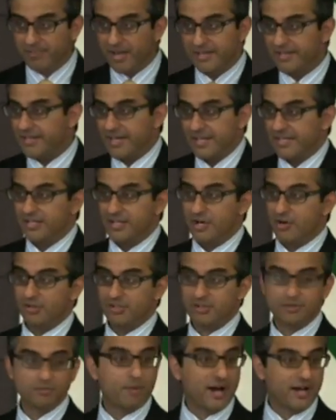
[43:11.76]
and getting
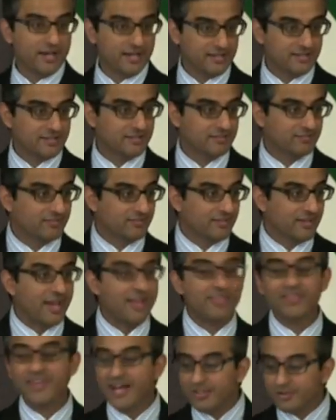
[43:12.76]
nourished by it.
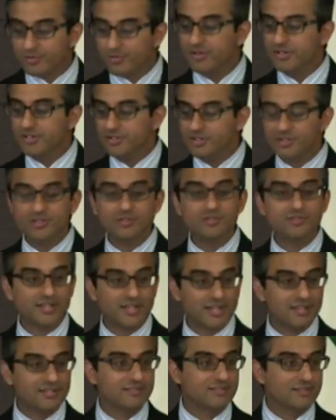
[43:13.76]
And that's where you introduce,
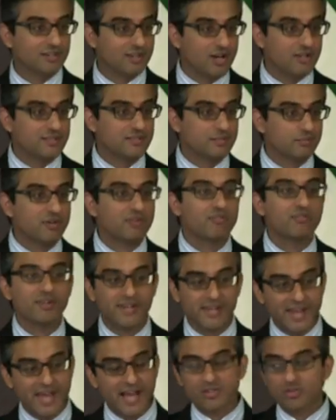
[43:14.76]
again, the concept of
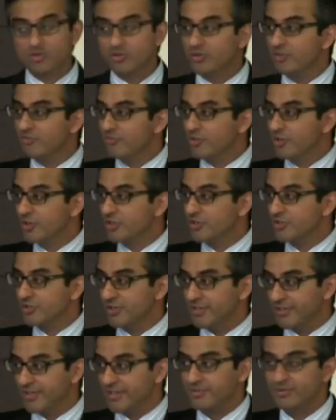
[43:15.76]
natural
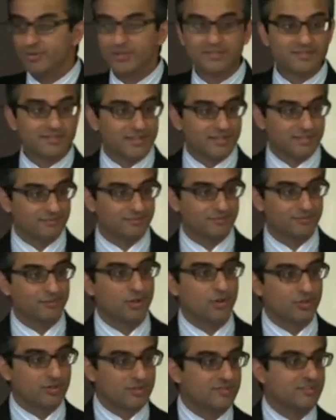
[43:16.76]
volitional. That's what I said.
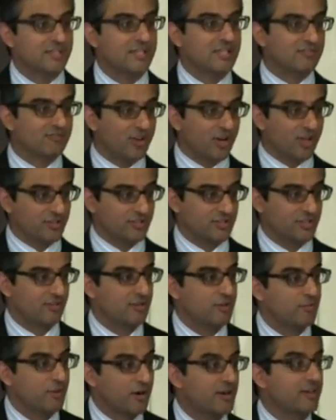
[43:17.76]
Notice the
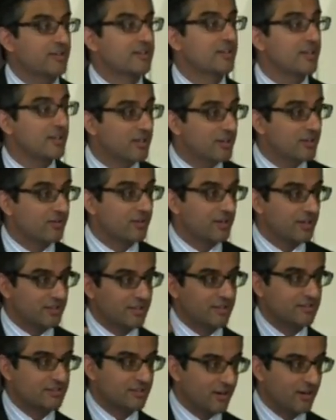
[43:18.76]
involuntary part right?
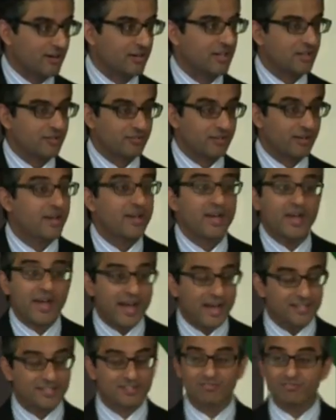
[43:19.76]
That's our kind
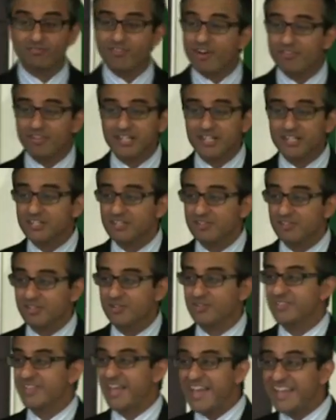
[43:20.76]
of, and he's very clear. He
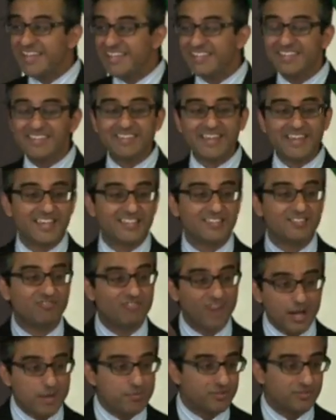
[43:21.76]
goes, anything that has
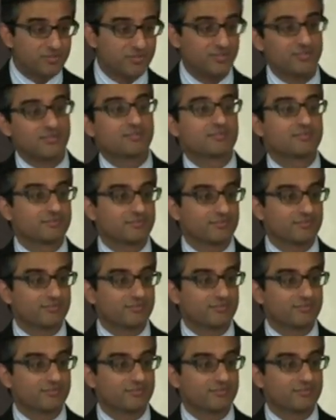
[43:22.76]
fibers